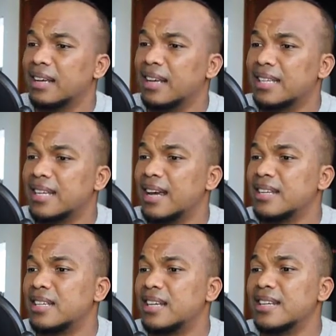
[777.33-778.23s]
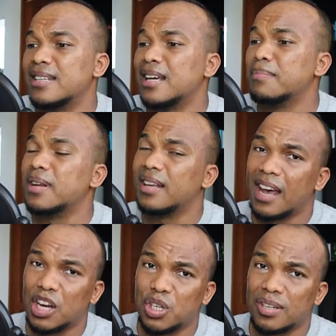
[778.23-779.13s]
it says he's taking
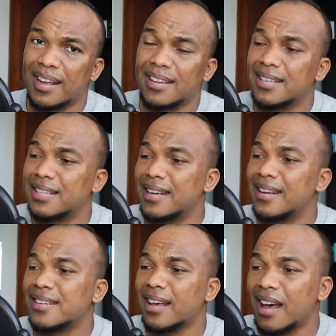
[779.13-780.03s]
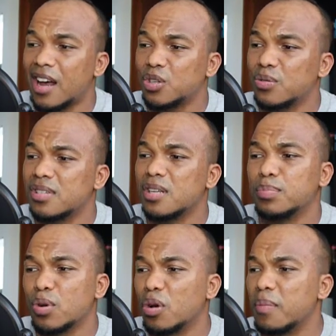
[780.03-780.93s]
medication and seeing a psychiatrist. It
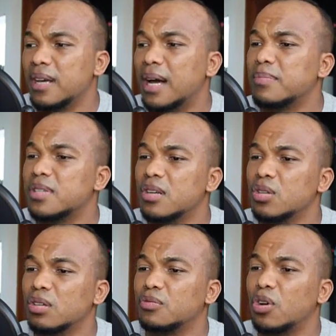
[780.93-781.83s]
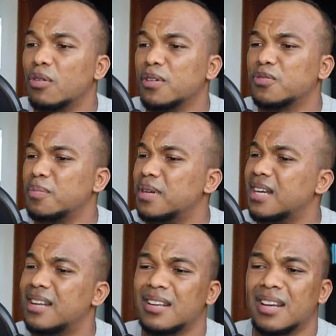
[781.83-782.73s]
broke me. I'm still not recovered from it,
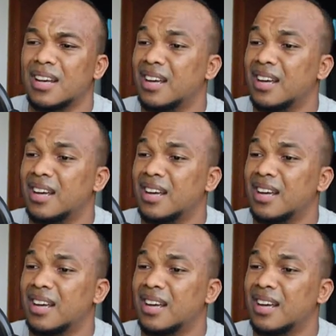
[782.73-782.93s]
and